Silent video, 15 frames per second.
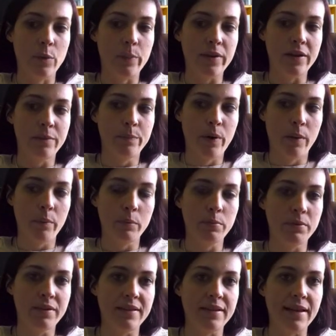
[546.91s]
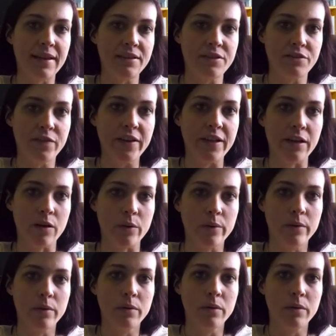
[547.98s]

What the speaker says: be probably the next video.